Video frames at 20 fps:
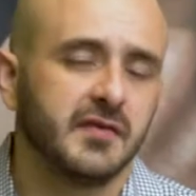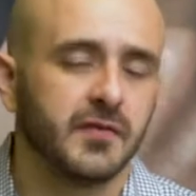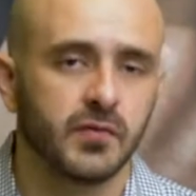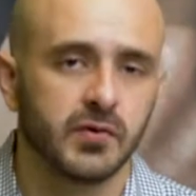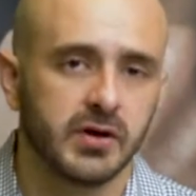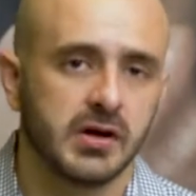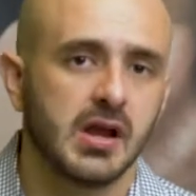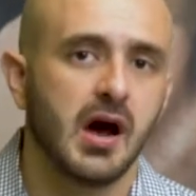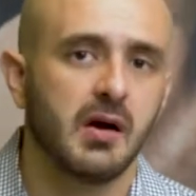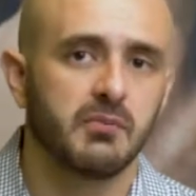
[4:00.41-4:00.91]
if
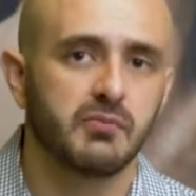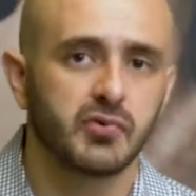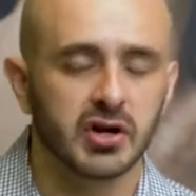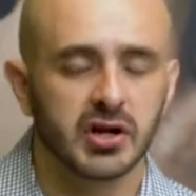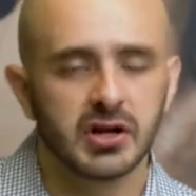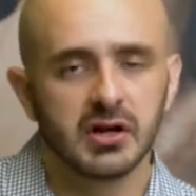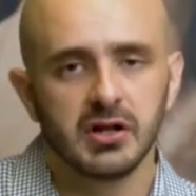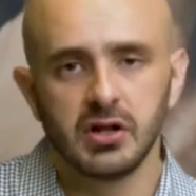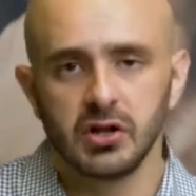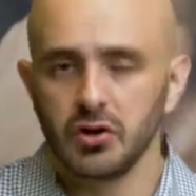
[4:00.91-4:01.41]
we're not
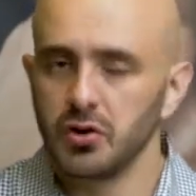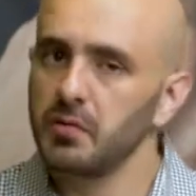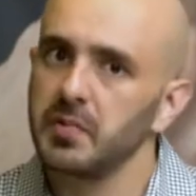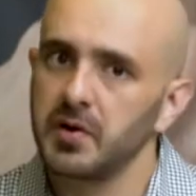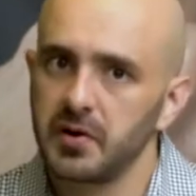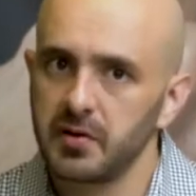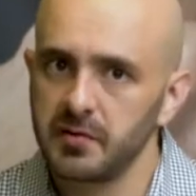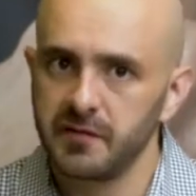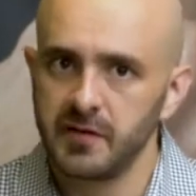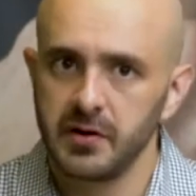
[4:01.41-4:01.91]
bringing a little
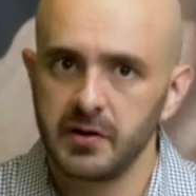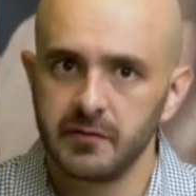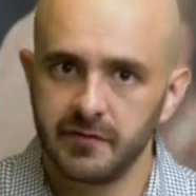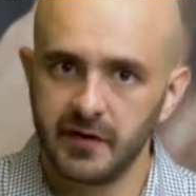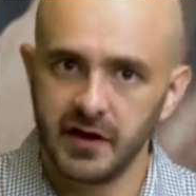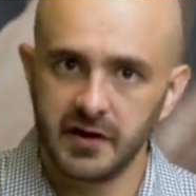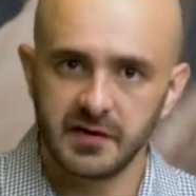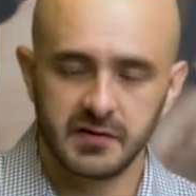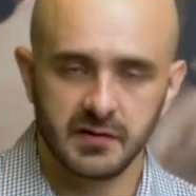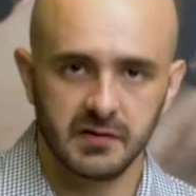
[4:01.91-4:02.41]
bit of
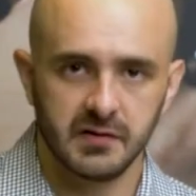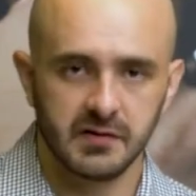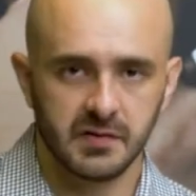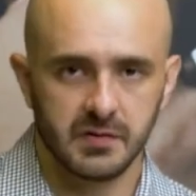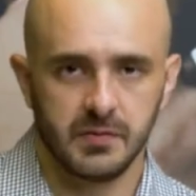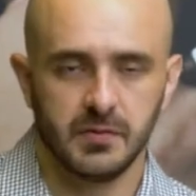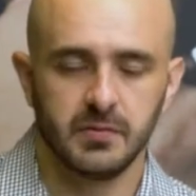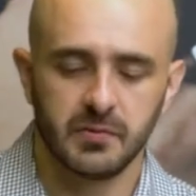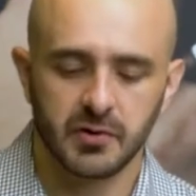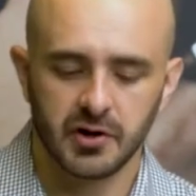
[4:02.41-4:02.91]
innovation
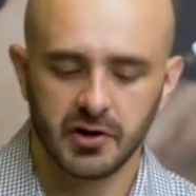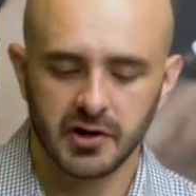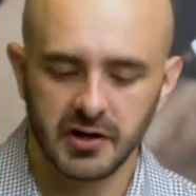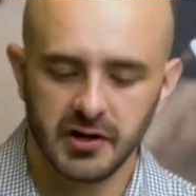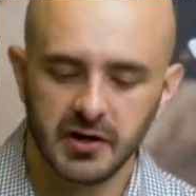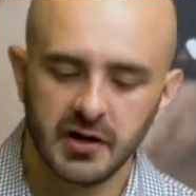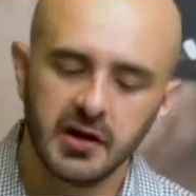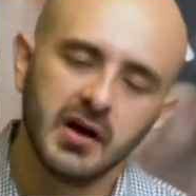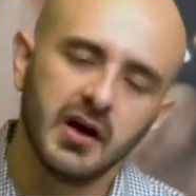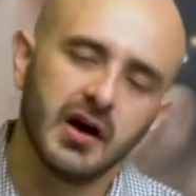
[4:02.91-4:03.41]
into the market.
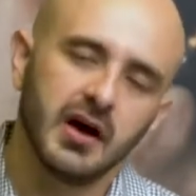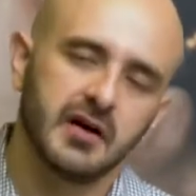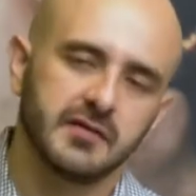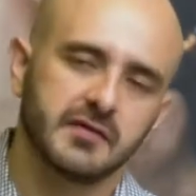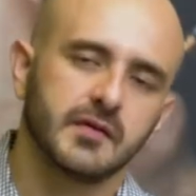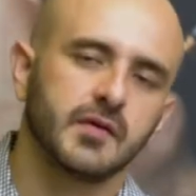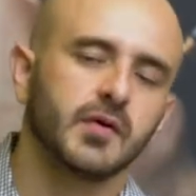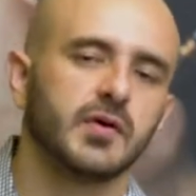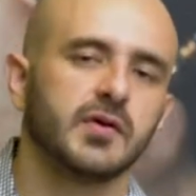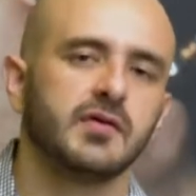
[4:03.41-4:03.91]
And of
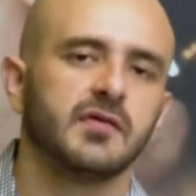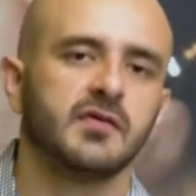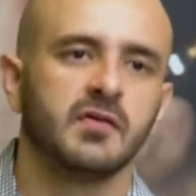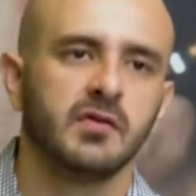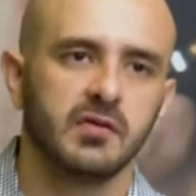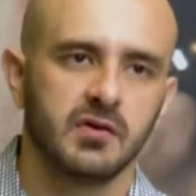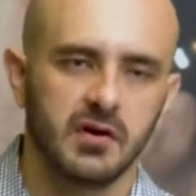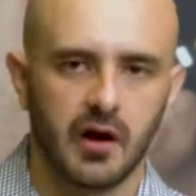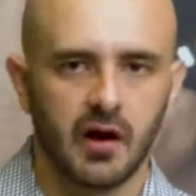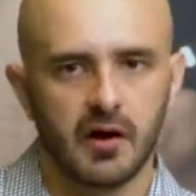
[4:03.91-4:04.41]
course,
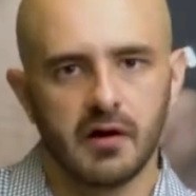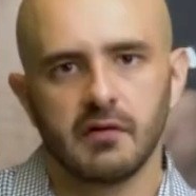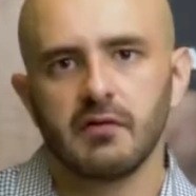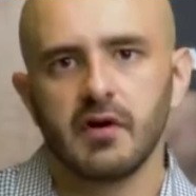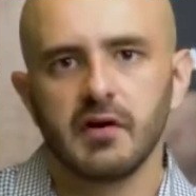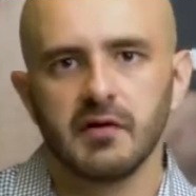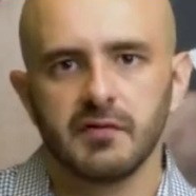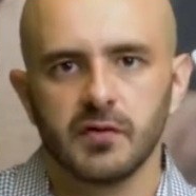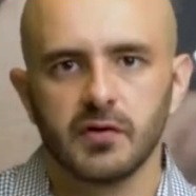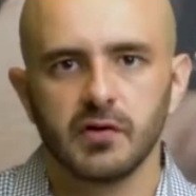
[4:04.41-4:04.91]
getting
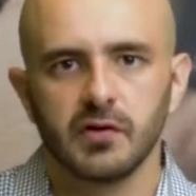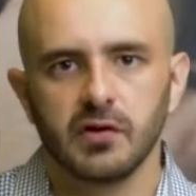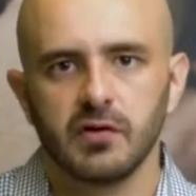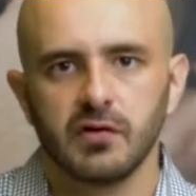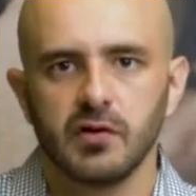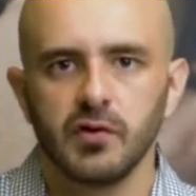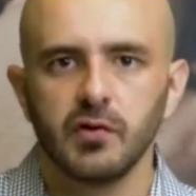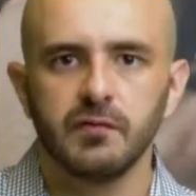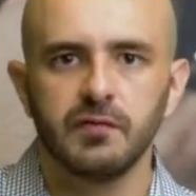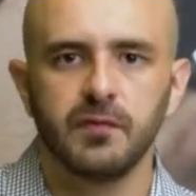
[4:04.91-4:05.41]
ready for
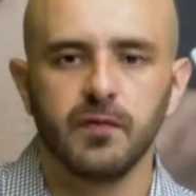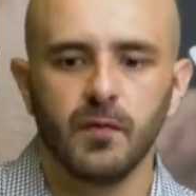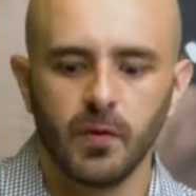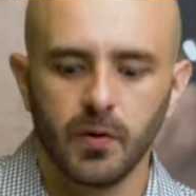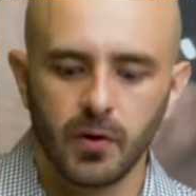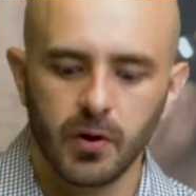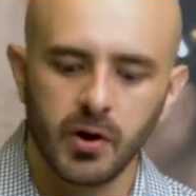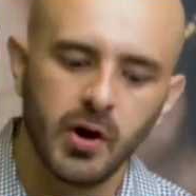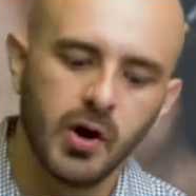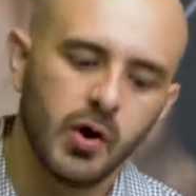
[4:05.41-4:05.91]
Q
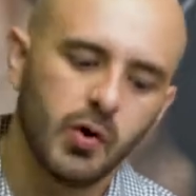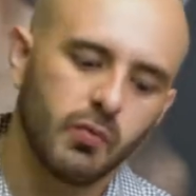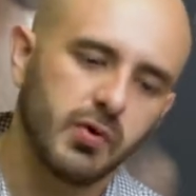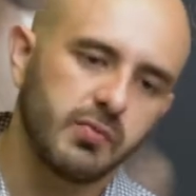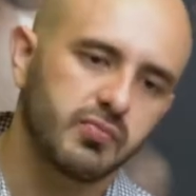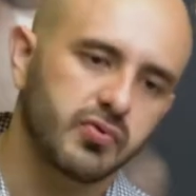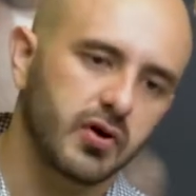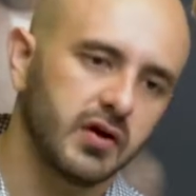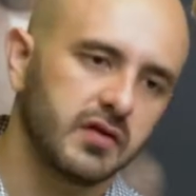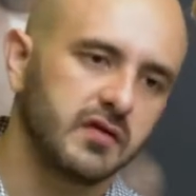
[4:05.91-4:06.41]
four, we
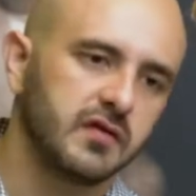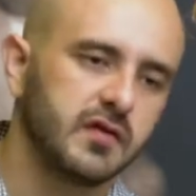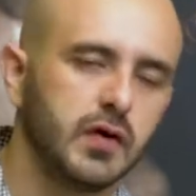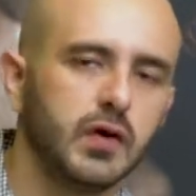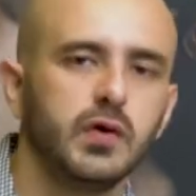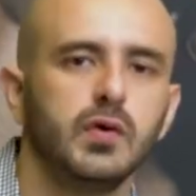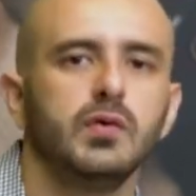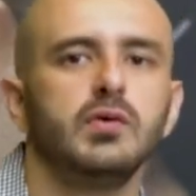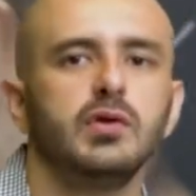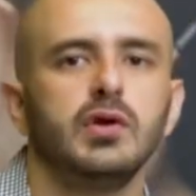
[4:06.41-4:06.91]
brought
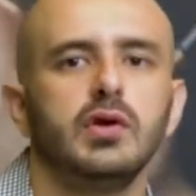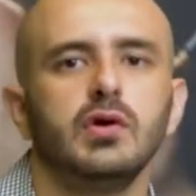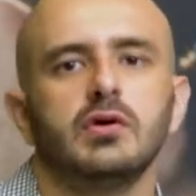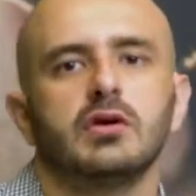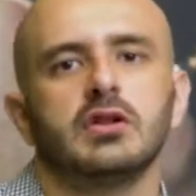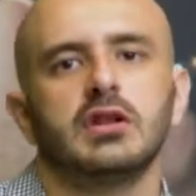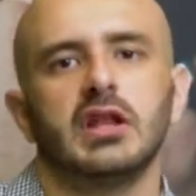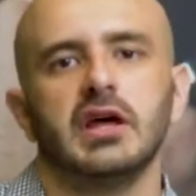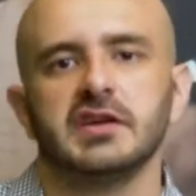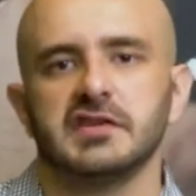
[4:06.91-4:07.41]
two new
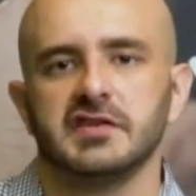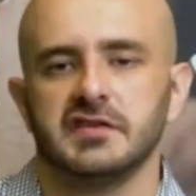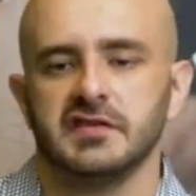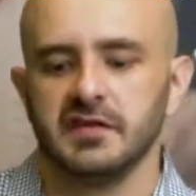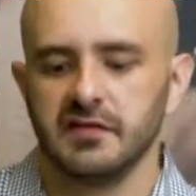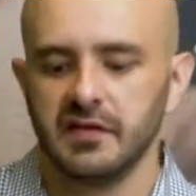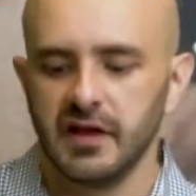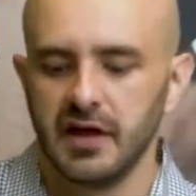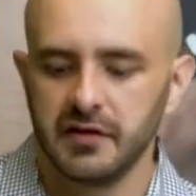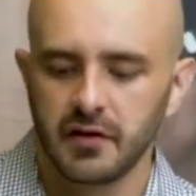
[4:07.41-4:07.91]
collections
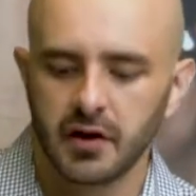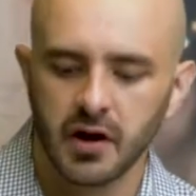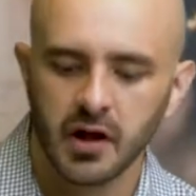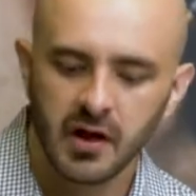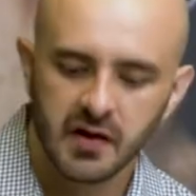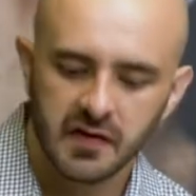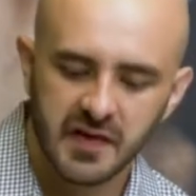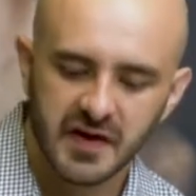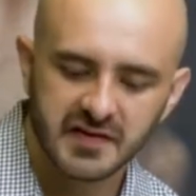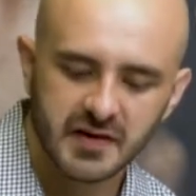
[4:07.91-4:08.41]
of leather.
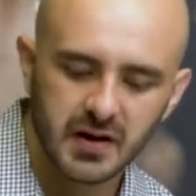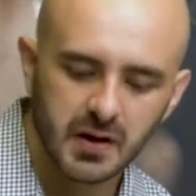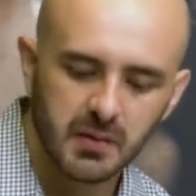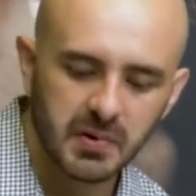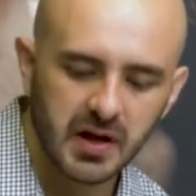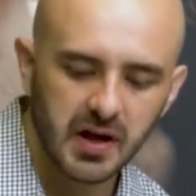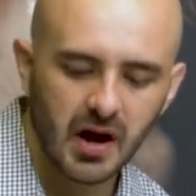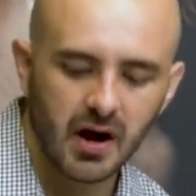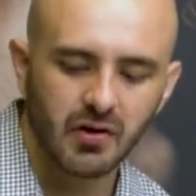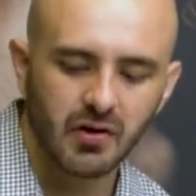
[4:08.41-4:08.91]
That's gonna be